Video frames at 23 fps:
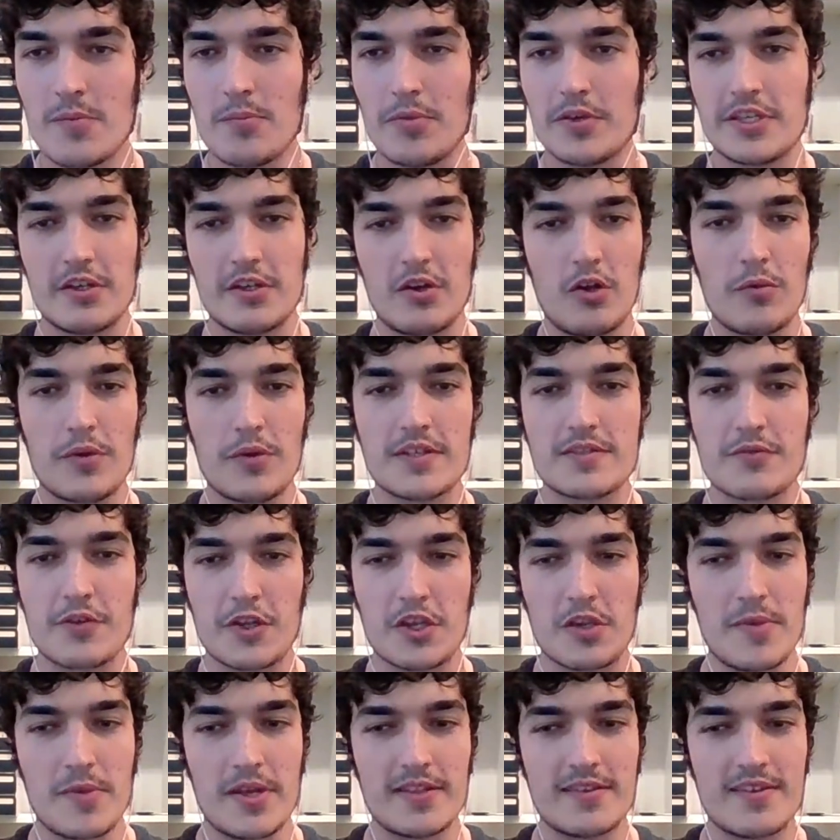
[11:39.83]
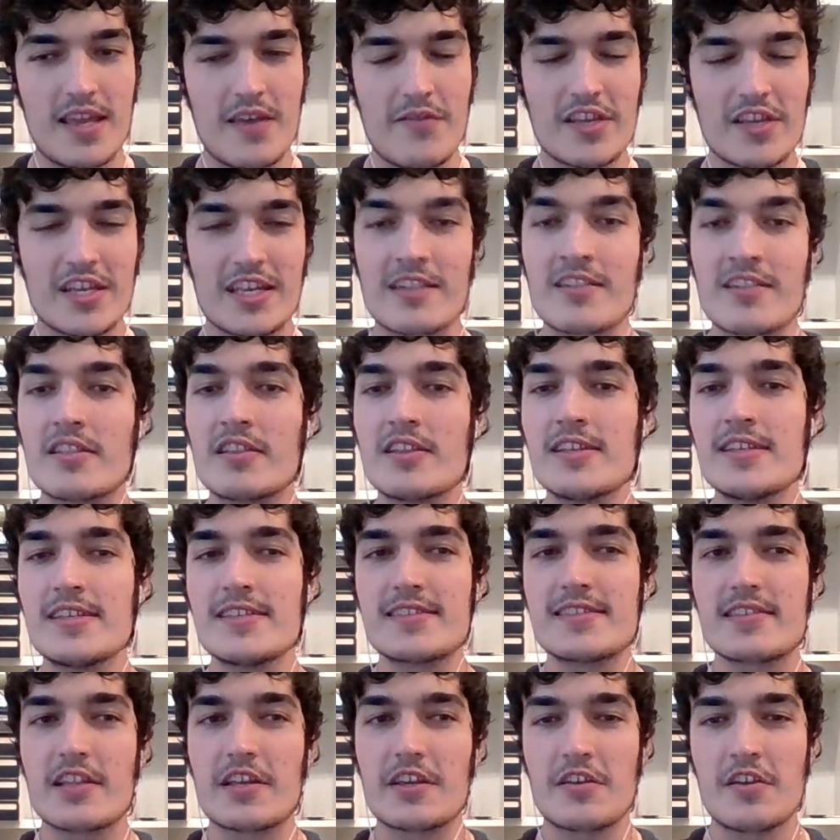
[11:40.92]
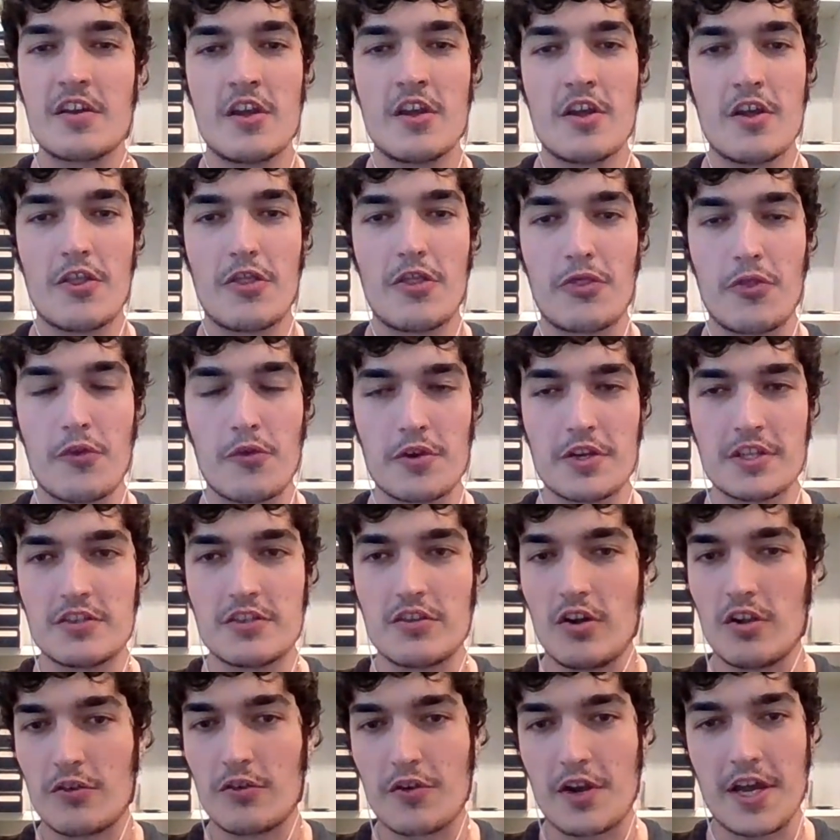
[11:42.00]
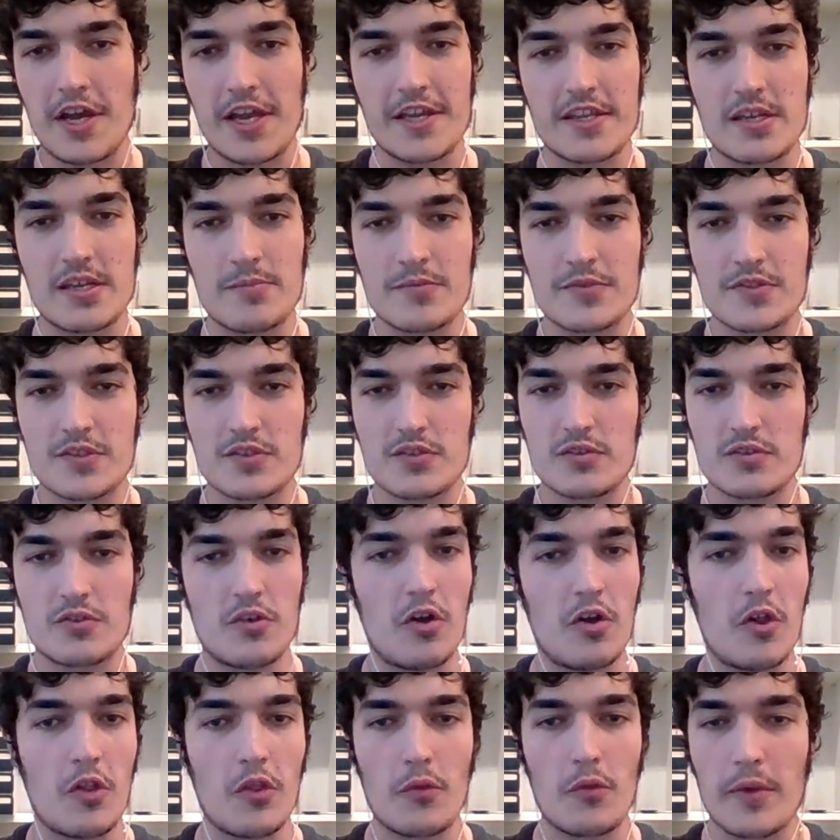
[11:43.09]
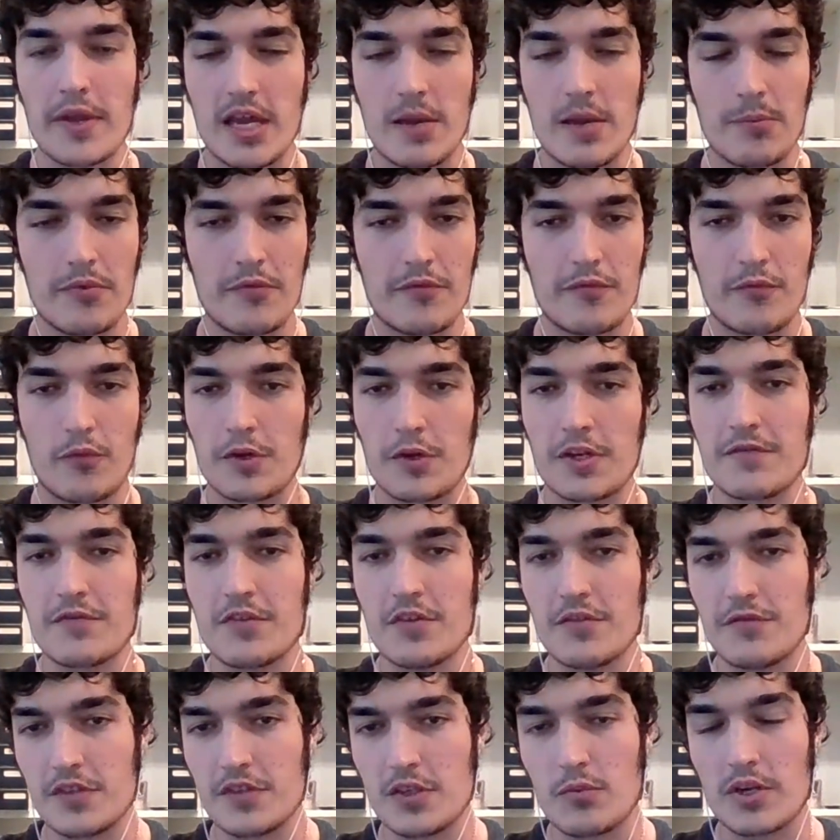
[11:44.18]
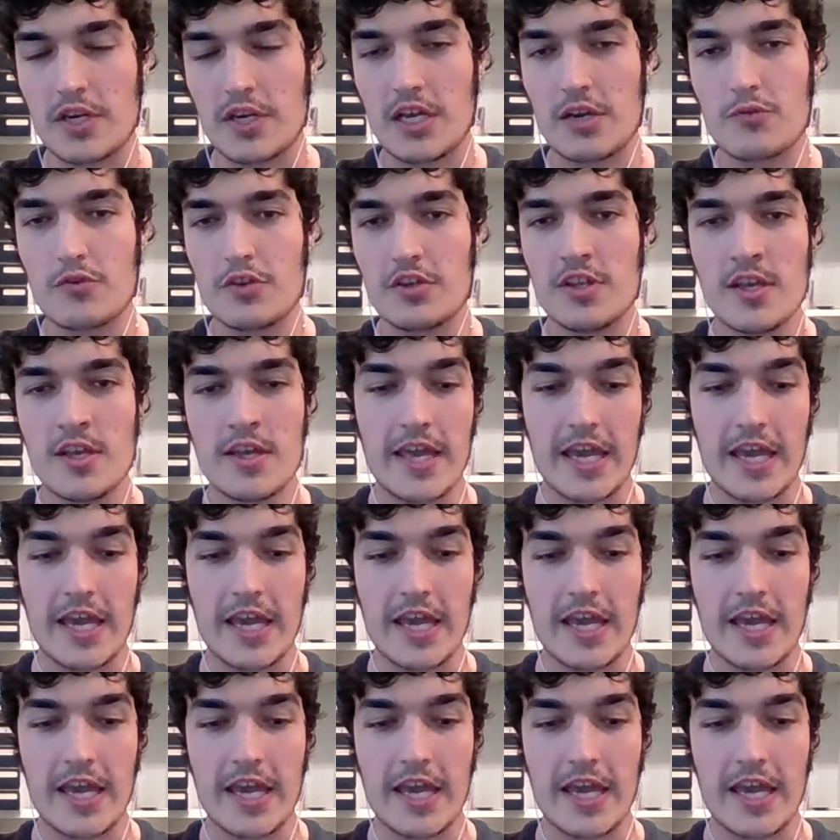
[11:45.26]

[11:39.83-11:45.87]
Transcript: but I always recommend having at least like $30 items all the way up 40, 50, 100.